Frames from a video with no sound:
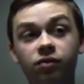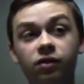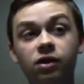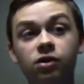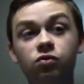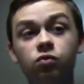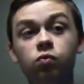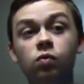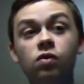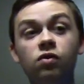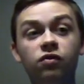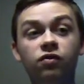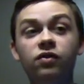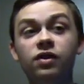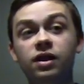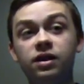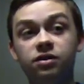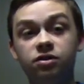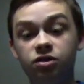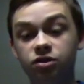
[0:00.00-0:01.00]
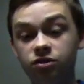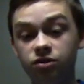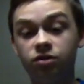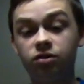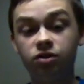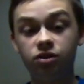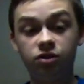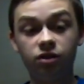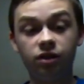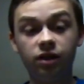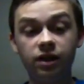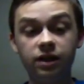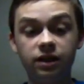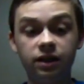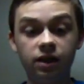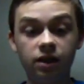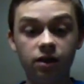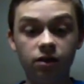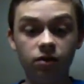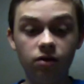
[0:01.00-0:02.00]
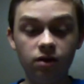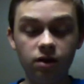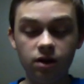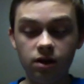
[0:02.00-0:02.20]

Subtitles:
rails will fit, just to let you know.